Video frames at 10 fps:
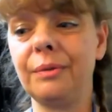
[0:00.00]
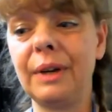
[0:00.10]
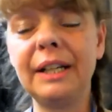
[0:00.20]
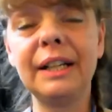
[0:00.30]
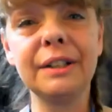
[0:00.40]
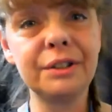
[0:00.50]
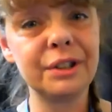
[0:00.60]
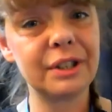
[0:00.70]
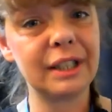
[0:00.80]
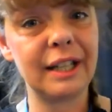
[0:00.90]
very
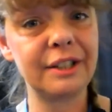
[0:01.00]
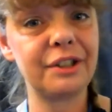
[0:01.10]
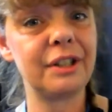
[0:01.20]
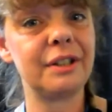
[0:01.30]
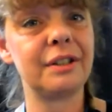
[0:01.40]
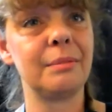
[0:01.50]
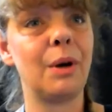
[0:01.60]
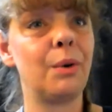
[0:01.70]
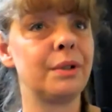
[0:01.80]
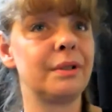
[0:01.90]
interesting lectures
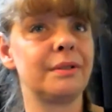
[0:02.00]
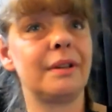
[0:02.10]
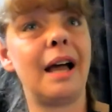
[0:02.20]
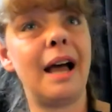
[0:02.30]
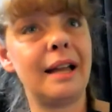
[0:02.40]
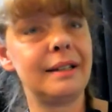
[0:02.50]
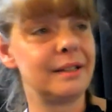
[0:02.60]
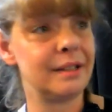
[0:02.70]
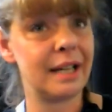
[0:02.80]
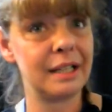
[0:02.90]
about art
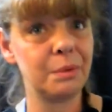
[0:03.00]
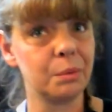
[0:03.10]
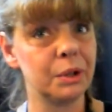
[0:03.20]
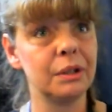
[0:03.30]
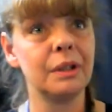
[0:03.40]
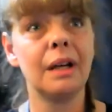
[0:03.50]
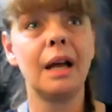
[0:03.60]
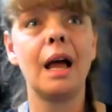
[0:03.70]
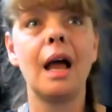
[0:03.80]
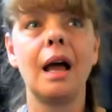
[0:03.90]
and science. We will
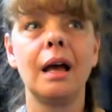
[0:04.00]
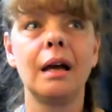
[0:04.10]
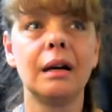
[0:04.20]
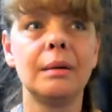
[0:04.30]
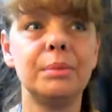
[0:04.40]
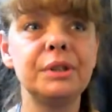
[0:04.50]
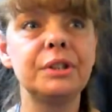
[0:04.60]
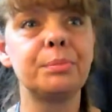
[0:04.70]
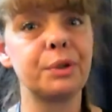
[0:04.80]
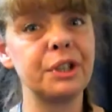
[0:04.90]

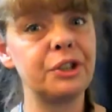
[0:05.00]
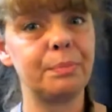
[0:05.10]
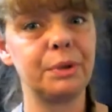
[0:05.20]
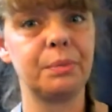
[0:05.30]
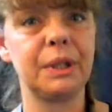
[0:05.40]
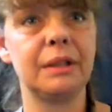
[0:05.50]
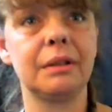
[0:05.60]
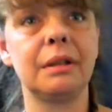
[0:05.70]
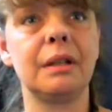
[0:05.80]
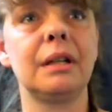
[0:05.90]
build a bridge
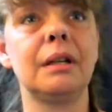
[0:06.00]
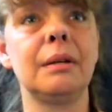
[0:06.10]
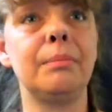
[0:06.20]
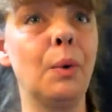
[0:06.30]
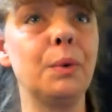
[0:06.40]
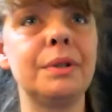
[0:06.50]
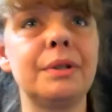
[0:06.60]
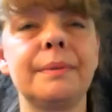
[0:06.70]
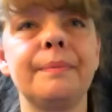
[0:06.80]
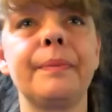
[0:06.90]
between
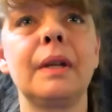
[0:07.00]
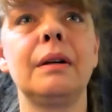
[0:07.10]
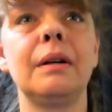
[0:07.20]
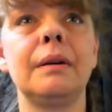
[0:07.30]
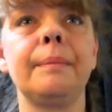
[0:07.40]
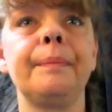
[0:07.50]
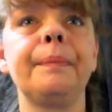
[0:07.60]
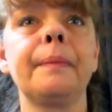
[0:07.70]
both. I